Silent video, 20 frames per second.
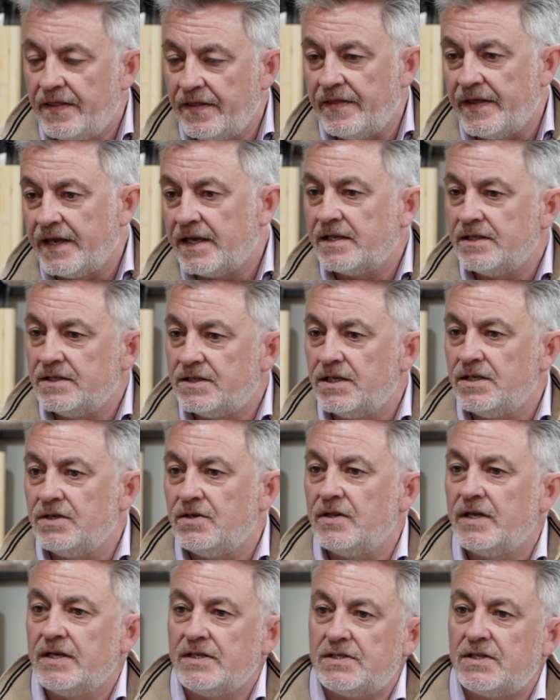and then they
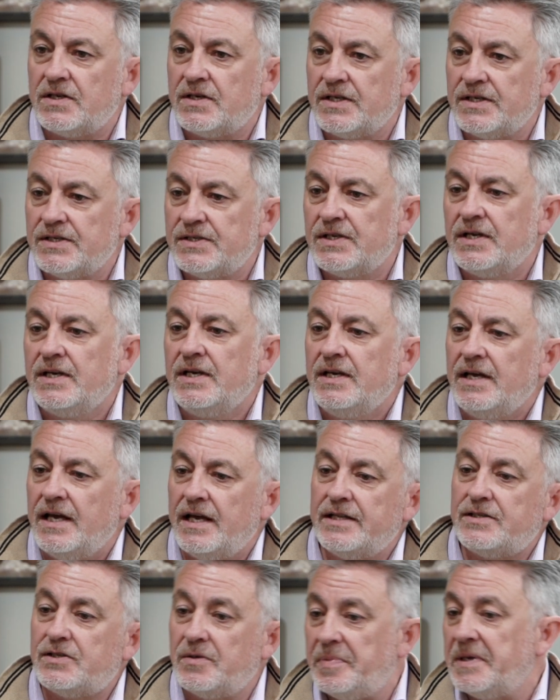continue their studies
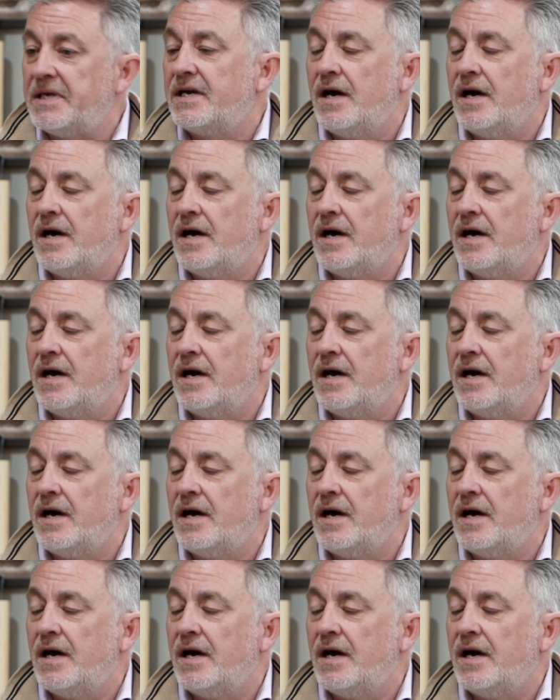to